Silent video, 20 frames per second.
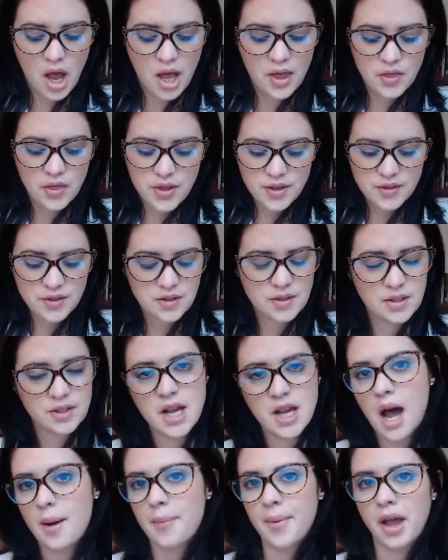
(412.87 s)
This is a
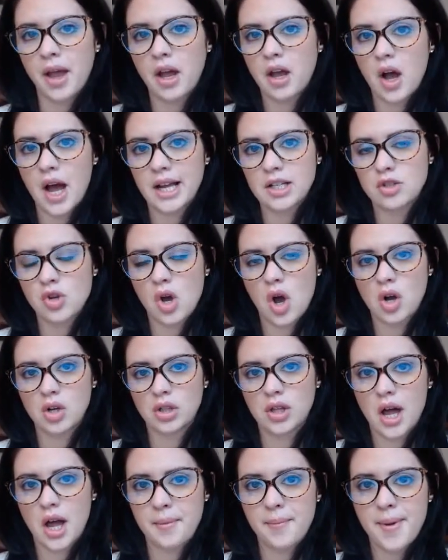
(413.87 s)
topic I talk a
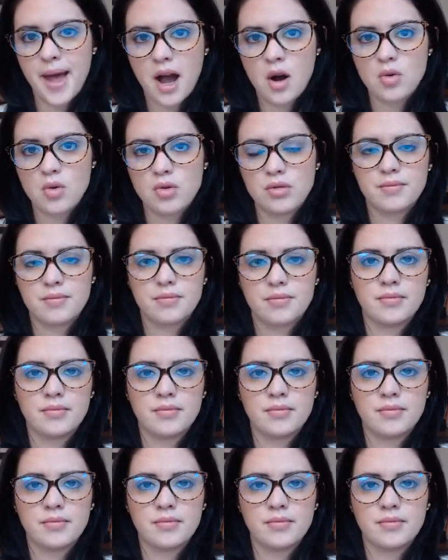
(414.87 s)
lot about.